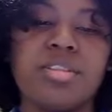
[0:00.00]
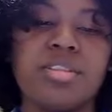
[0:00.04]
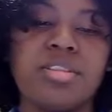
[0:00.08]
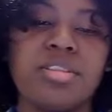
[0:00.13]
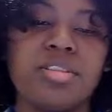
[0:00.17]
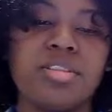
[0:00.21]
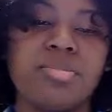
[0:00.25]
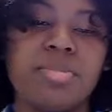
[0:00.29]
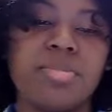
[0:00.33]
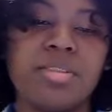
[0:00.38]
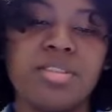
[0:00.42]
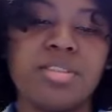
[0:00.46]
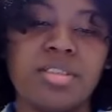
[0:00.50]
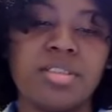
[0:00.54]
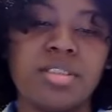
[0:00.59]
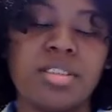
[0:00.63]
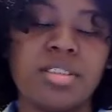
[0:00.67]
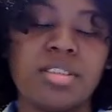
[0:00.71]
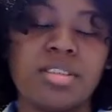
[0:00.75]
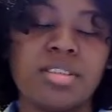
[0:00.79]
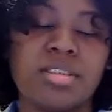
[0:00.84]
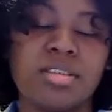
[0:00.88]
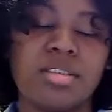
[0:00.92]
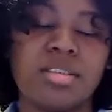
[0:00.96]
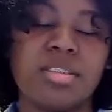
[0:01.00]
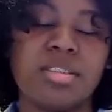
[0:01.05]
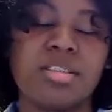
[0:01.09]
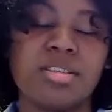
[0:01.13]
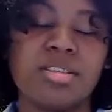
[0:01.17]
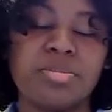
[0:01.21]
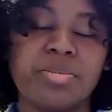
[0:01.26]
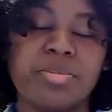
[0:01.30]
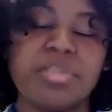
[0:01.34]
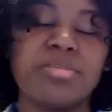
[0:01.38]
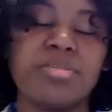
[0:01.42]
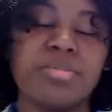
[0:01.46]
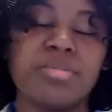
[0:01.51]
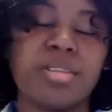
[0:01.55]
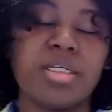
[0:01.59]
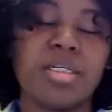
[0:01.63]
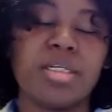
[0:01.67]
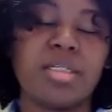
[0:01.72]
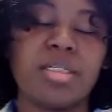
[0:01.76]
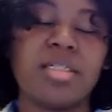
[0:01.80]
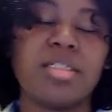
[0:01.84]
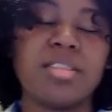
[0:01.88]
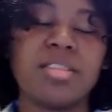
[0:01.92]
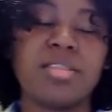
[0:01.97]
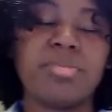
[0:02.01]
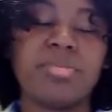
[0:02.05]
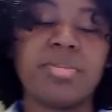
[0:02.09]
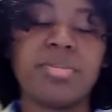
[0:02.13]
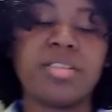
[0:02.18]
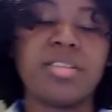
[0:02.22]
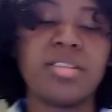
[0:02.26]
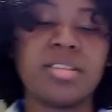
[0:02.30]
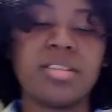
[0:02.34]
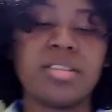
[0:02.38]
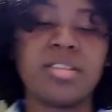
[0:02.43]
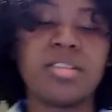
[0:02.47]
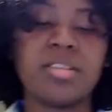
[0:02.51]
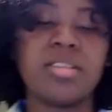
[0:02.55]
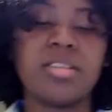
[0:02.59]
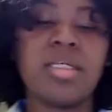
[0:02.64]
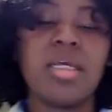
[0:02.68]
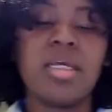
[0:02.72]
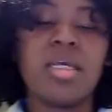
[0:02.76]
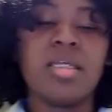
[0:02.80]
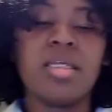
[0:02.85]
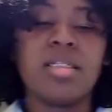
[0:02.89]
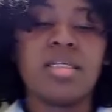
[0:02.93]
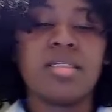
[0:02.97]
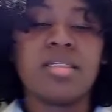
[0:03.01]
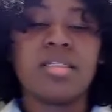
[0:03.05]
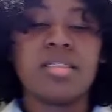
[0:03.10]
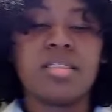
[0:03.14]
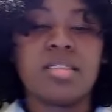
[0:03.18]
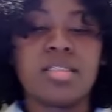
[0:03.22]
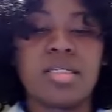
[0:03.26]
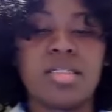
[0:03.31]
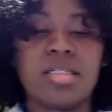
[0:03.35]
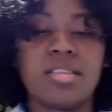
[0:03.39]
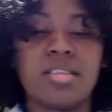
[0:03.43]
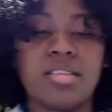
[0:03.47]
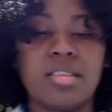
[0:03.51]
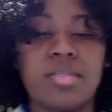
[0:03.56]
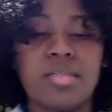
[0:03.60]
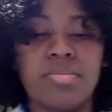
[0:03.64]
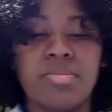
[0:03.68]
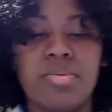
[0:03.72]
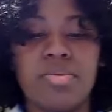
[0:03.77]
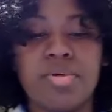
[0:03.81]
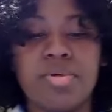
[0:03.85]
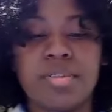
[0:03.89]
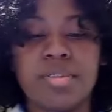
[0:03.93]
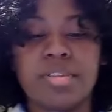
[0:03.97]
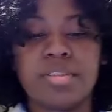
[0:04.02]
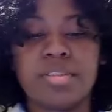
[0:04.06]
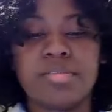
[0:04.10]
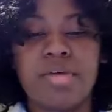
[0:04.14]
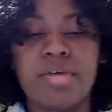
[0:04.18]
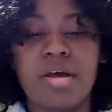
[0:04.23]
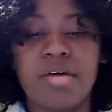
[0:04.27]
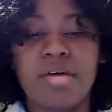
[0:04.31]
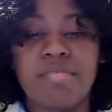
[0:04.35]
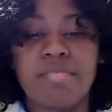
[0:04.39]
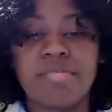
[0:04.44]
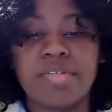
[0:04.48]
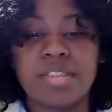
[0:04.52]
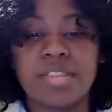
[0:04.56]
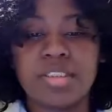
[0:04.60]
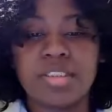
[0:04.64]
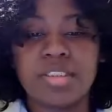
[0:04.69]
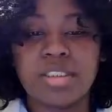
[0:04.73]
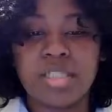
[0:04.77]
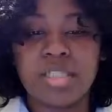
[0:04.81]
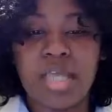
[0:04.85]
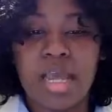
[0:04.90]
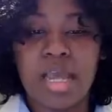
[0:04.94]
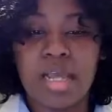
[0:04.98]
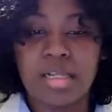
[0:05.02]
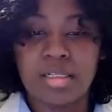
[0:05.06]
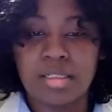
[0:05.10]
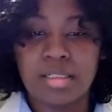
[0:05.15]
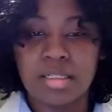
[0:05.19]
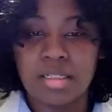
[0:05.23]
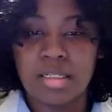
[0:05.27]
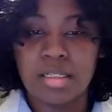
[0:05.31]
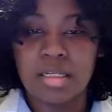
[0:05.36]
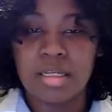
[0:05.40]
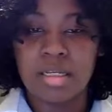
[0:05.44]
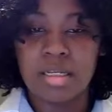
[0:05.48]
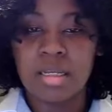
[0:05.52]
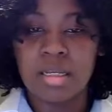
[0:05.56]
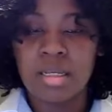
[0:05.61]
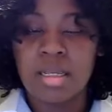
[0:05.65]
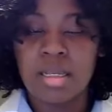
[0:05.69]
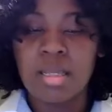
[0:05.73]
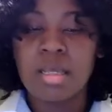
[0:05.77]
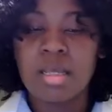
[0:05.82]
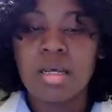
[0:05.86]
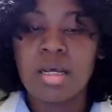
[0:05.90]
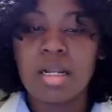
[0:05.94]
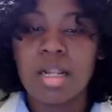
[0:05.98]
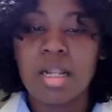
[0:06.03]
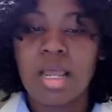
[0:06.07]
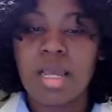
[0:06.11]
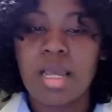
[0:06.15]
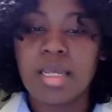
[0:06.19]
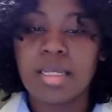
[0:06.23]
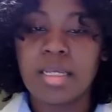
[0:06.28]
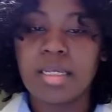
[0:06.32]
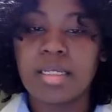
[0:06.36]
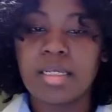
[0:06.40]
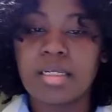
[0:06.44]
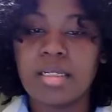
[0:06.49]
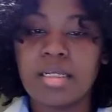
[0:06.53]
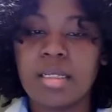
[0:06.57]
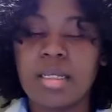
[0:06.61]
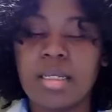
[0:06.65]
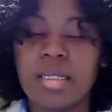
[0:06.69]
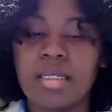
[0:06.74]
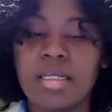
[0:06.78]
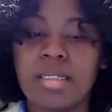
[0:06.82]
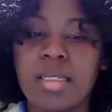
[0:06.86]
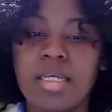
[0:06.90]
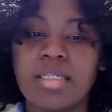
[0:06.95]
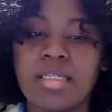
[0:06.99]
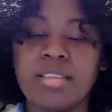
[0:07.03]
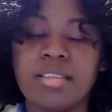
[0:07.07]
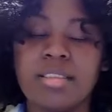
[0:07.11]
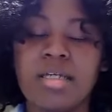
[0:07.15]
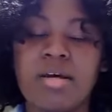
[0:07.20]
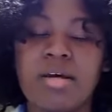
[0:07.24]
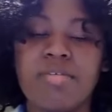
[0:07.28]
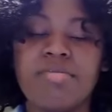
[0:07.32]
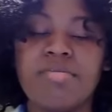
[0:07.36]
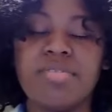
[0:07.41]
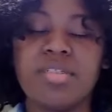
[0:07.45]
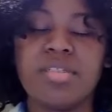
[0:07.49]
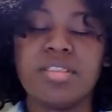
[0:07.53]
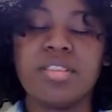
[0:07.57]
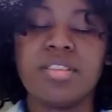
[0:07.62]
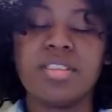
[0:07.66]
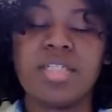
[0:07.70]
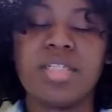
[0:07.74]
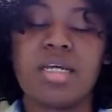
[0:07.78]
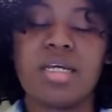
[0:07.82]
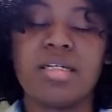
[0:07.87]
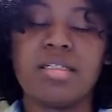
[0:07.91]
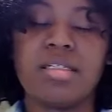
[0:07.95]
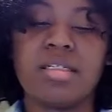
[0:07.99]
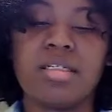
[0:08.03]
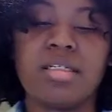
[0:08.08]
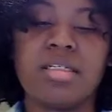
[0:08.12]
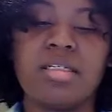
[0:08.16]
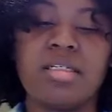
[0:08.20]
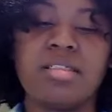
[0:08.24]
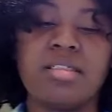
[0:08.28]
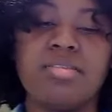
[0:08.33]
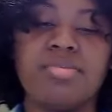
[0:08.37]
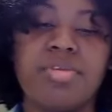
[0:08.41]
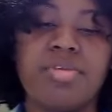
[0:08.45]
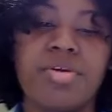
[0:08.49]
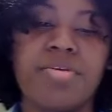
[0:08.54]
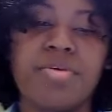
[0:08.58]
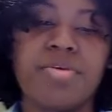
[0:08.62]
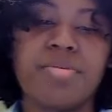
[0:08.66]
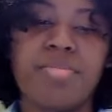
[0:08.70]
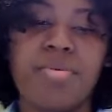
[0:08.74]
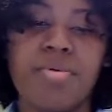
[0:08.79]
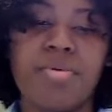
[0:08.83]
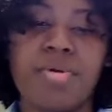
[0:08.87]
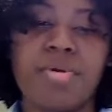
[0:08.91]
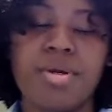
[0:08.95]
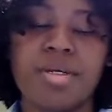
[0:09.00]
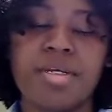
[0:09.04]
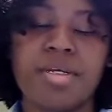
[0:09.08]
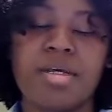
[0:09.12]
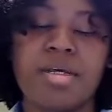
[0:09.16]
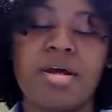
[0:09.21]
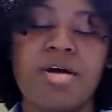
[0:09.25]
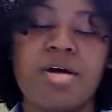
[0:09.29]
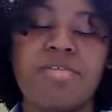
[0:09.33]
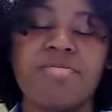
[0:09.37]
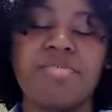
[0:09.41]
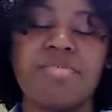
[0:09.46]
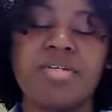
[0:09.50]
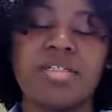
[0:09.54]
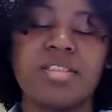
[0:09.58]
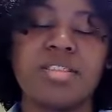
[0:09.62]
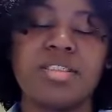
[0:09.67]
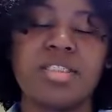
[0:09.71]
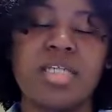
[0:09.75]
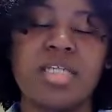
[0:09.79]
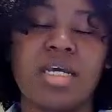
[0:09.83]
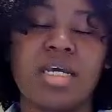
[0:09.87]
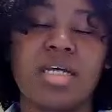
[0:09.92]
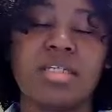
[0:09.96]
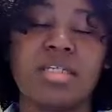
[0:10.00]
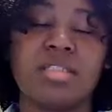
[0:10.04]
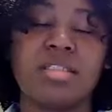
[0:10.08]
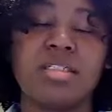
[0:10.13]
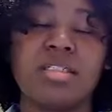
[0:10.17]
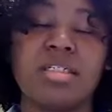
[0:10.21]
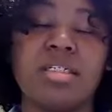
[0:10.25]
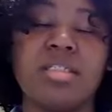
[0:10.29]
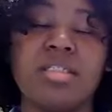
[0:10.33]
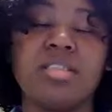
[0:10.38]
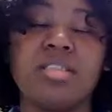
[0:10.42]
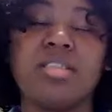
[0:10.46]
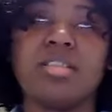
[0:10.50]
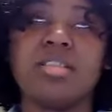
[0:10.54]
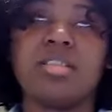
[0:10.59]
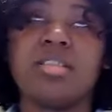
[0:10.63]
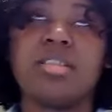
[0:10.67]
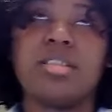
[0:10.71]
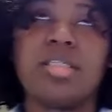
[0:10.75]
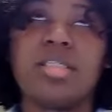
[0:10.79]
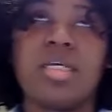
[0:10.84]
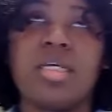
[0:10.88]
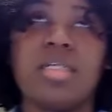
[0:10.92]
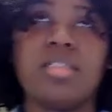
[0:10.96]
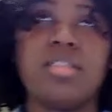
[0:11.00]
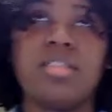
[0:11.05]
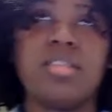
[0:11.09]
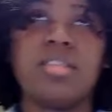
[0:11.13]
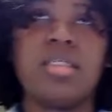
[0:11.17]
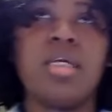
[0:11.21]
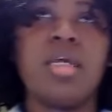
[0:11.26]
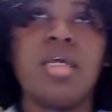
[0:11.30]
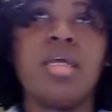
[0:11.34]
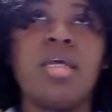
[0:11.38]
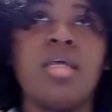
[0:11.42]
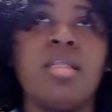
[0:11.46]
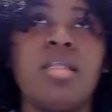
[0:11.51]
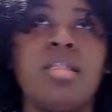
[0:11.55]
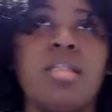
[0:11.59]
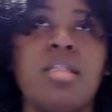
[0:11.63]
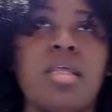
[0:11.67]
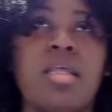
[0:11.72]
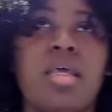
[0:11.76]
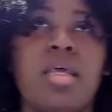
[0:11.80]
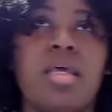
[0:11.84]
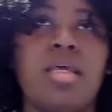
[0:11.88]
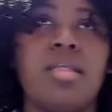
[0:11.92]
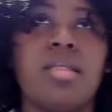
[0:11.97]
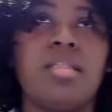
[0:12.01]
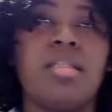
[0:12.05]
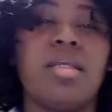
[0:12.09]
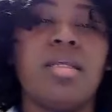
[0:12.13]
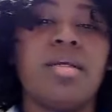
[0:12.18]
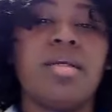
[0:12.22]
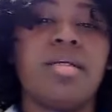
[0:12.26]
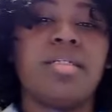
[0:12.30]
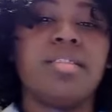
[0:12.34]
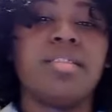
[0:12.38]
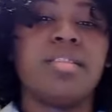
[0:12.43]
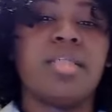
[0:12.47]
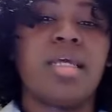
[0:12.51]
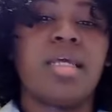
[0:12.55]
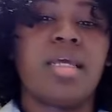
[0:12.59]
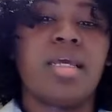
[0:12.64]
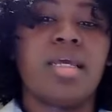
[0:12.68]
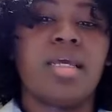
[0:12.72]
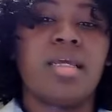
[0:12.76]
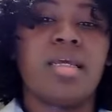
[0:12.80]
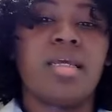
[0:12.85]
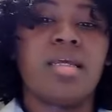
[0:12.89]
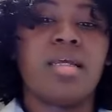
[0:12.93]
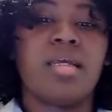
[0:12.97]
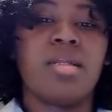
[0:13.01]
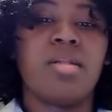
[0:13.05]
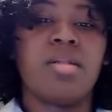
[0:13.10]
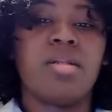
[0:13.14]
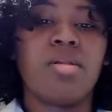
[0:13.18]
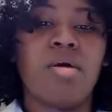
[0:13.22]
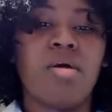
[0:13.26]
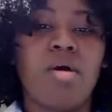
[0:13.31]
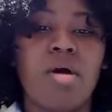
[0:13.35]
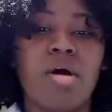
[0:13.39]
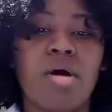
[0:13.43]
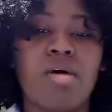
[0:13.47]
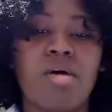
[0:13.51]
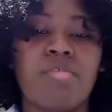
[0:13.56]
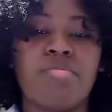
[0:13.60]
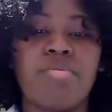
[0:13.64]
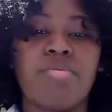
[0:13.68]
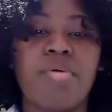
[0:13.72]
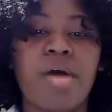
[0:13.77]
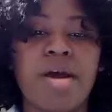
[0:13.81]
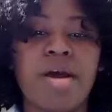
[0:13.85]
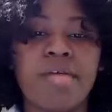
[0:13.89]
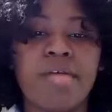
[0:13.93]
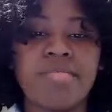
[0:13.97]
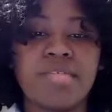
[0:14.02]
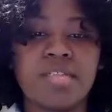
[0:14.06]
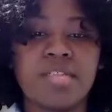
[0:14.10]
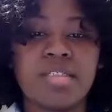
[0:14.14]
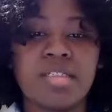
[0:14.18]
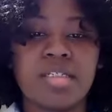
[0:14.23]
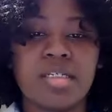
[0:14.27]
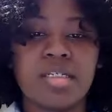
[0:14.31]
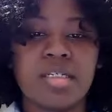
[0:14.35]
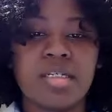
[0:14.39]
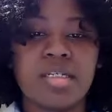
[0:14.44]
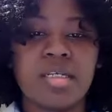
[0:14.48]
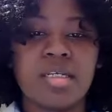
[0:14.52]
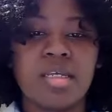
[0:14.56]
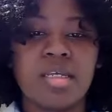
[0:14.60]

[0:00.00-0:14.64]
in the expungement clinic specialists, they discuss the importance of confidentiality. Client and case confidentiality is very important. Confidentiality just states that there is a law of privacy